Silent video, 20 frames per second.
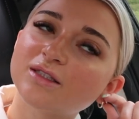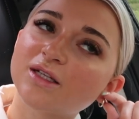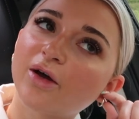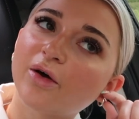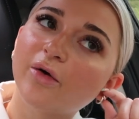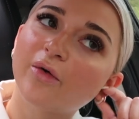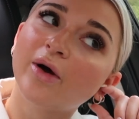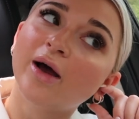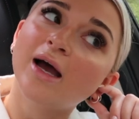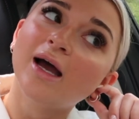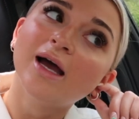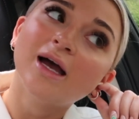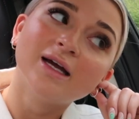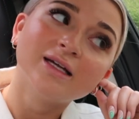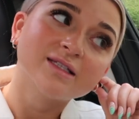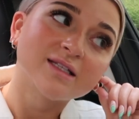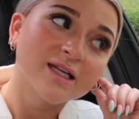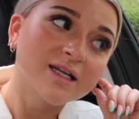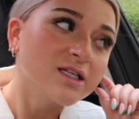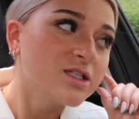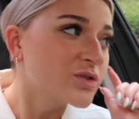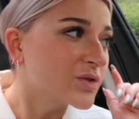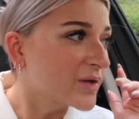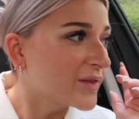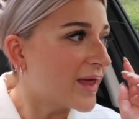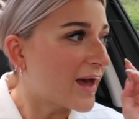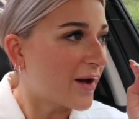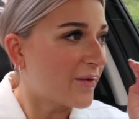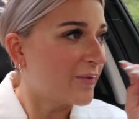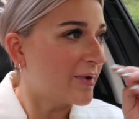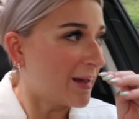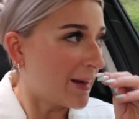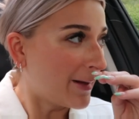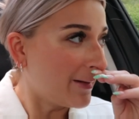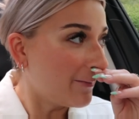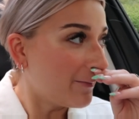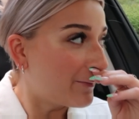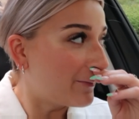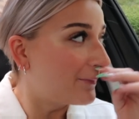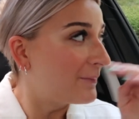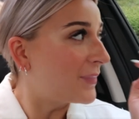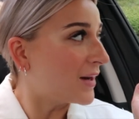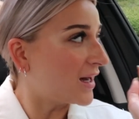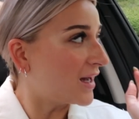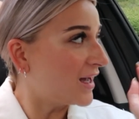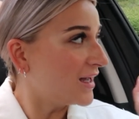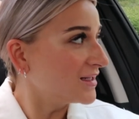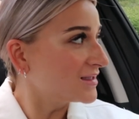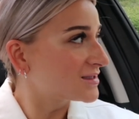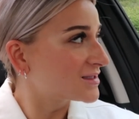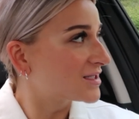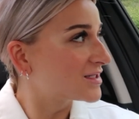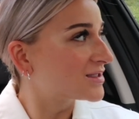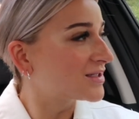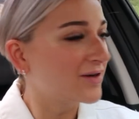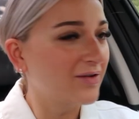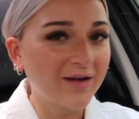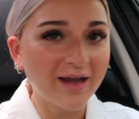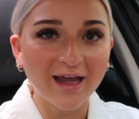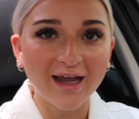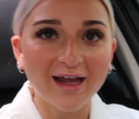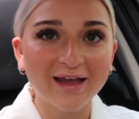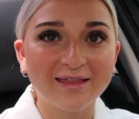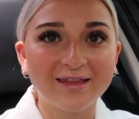so didn't tour that one, but it's okay.